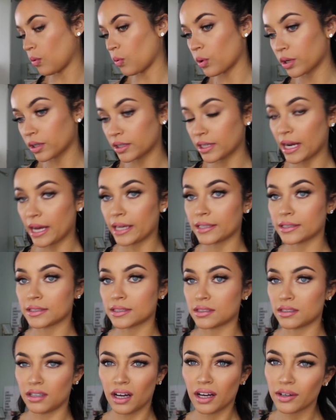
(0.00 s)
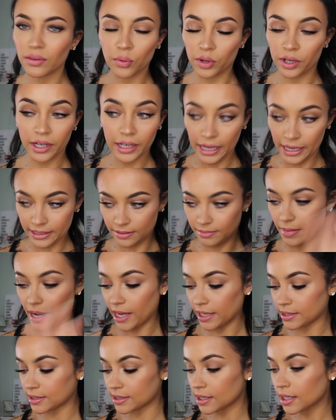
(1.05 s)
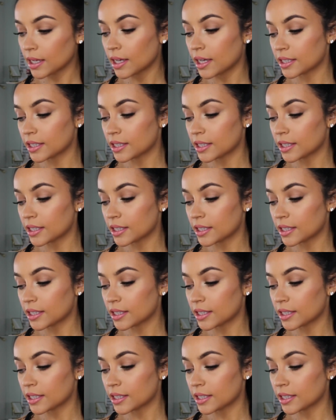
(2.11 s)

organized, unorganized mess.